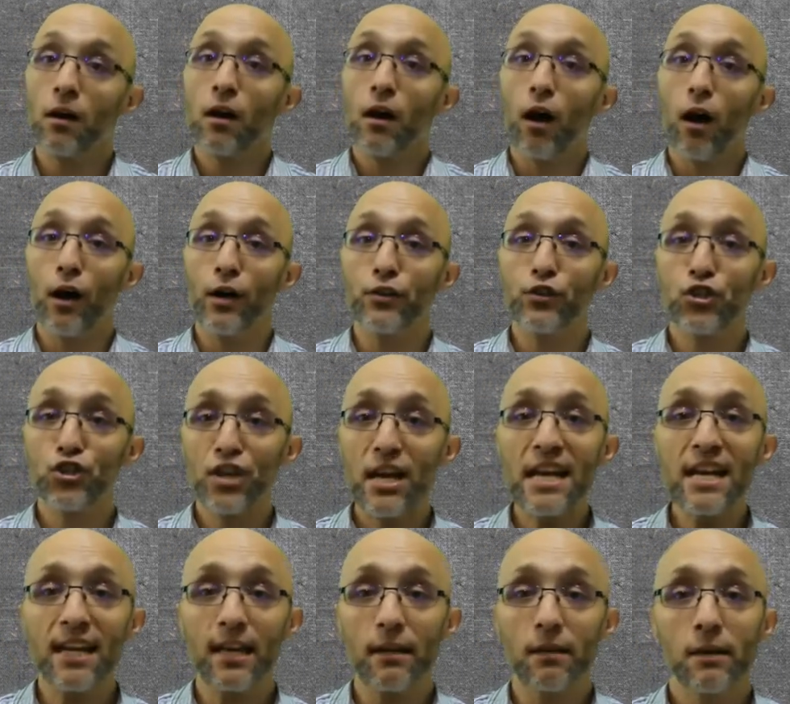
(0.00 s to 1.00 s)

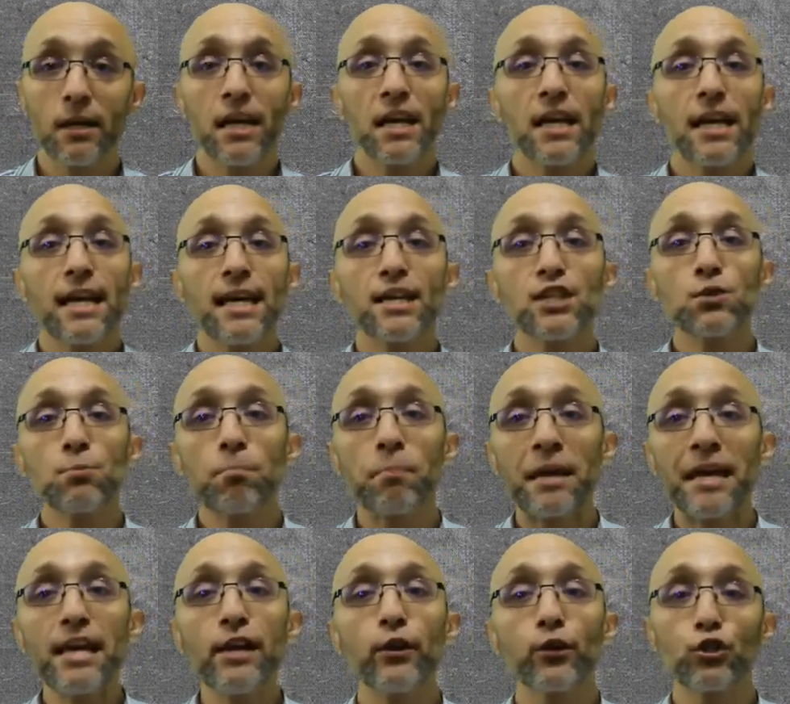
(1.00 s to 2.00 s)
Unshaken, his
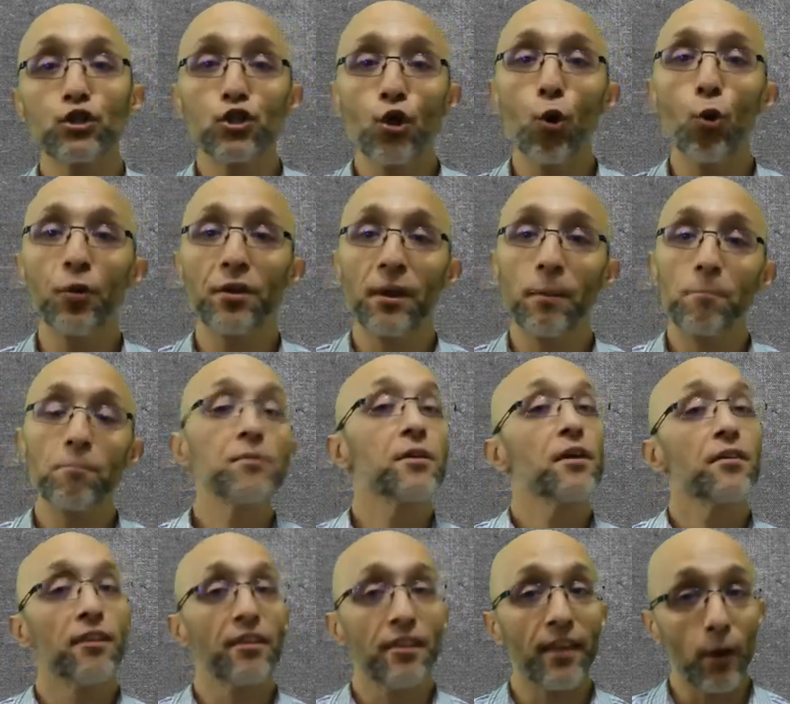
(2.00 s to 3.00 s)
peers told him
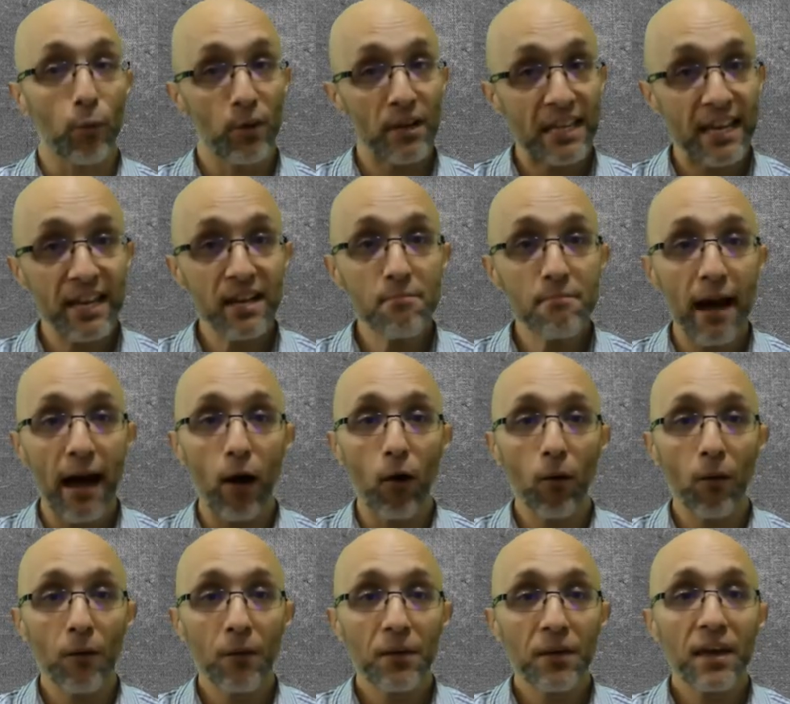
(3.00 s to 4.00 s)
that they would get him out
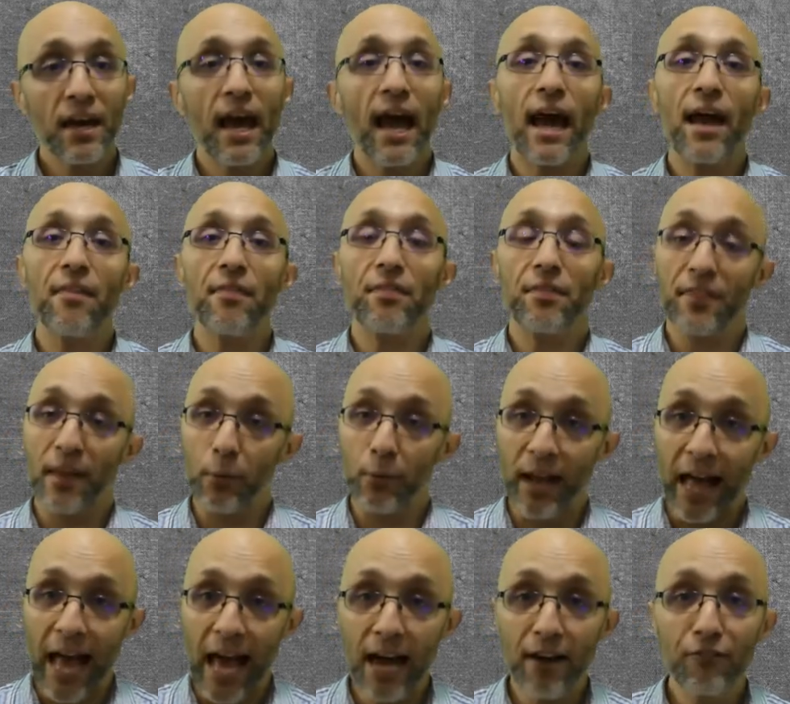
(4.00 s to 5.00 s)
and they would
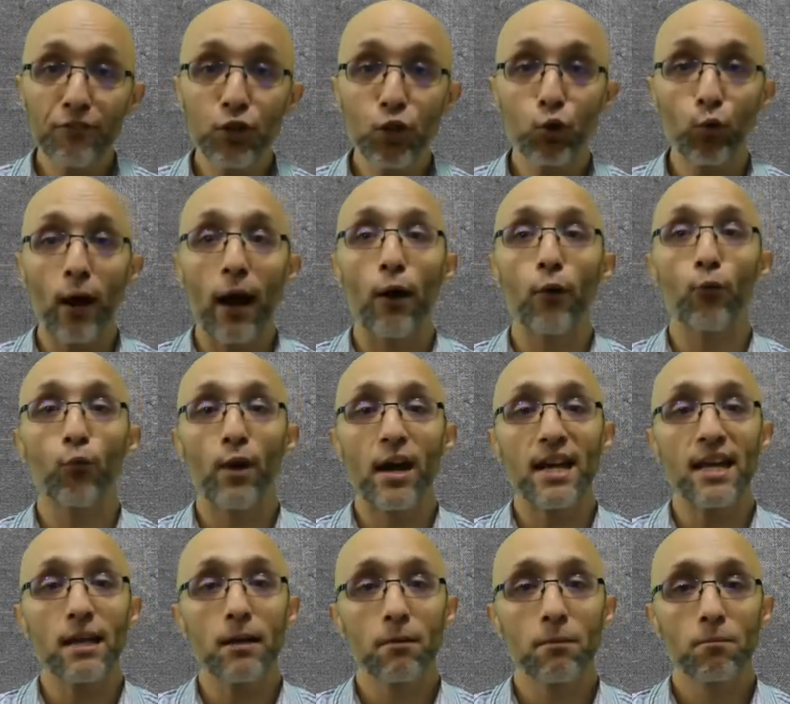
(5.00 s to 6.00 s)
have the crowd
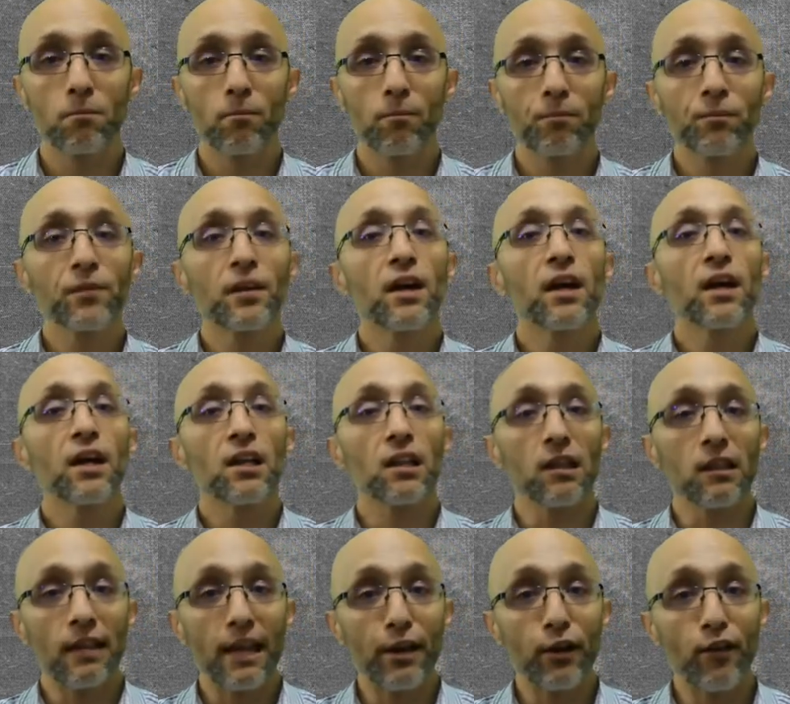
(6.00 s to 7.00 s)
ready.
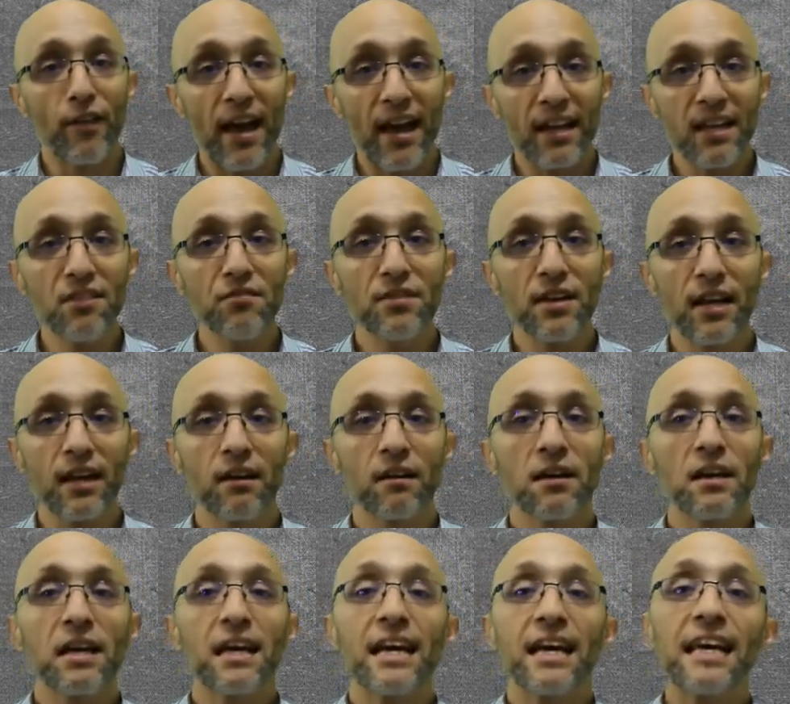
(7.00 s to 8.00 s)
Later that evening,
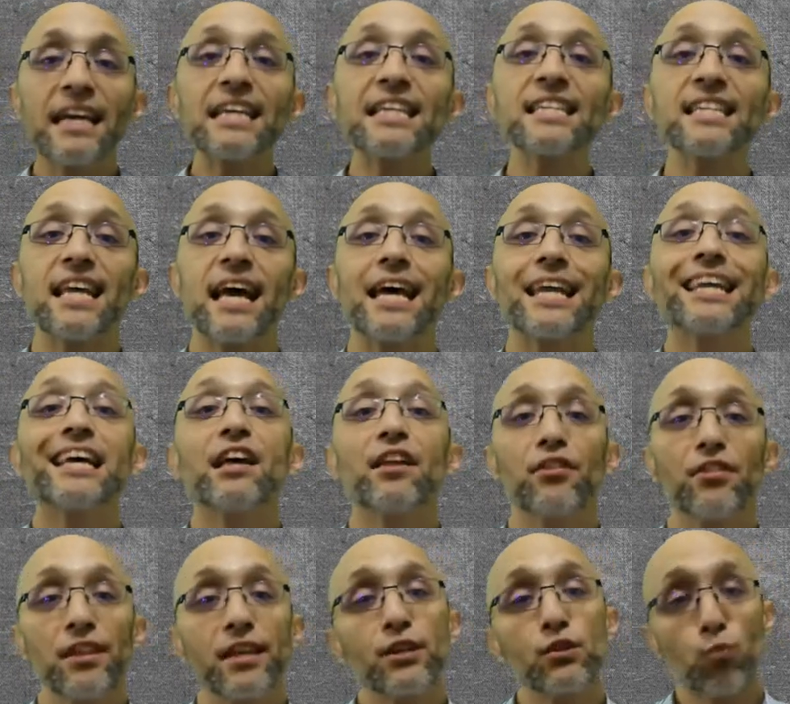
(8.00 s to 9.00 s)
he said
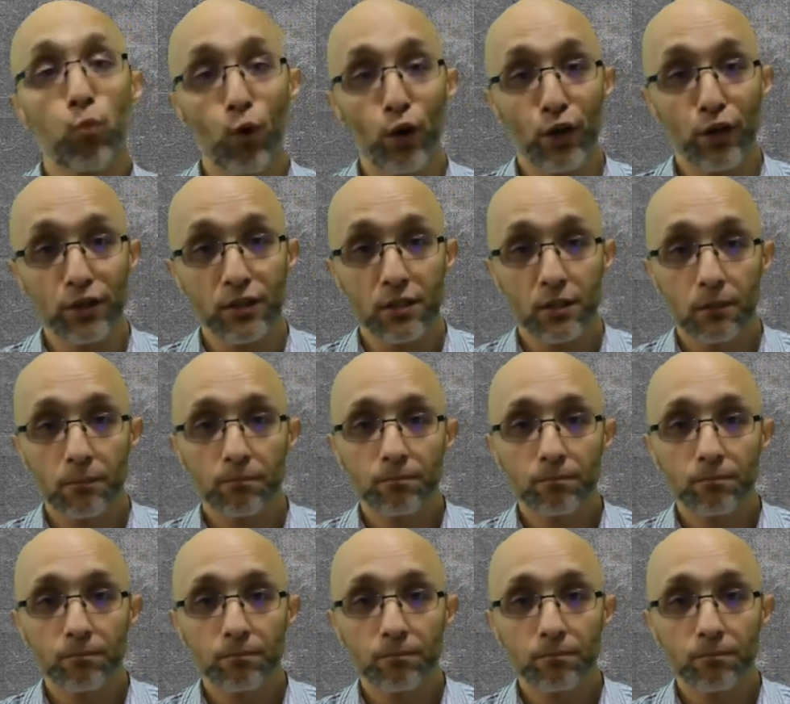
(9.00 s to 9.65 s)
these words: